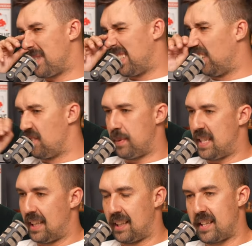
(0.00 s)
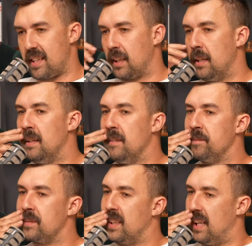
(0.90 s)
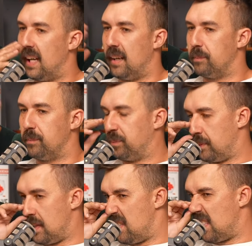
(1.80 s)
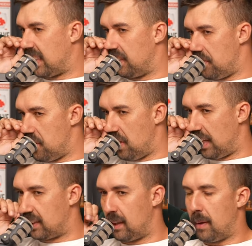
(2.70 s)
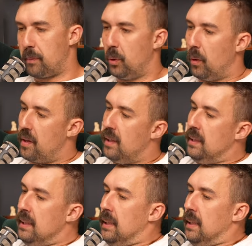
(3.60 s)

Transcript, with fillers: It was a hospitality thing. Mm. Um, it was like a new nightclub up north.